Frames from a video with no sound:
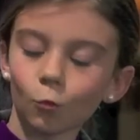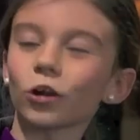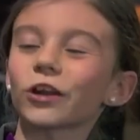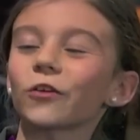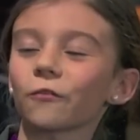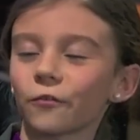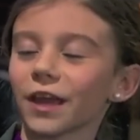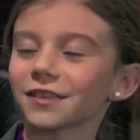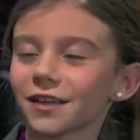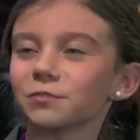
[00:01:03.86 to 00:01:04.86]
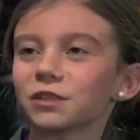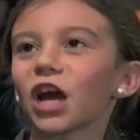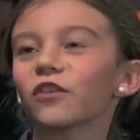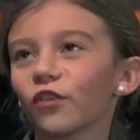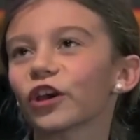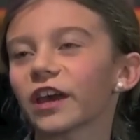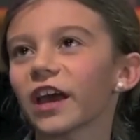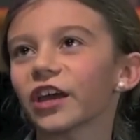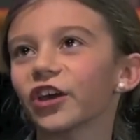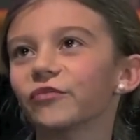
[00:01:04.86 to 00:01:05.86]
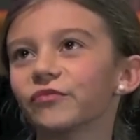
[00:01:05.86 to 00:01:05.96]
Work your feet. I'm tired of looking at you.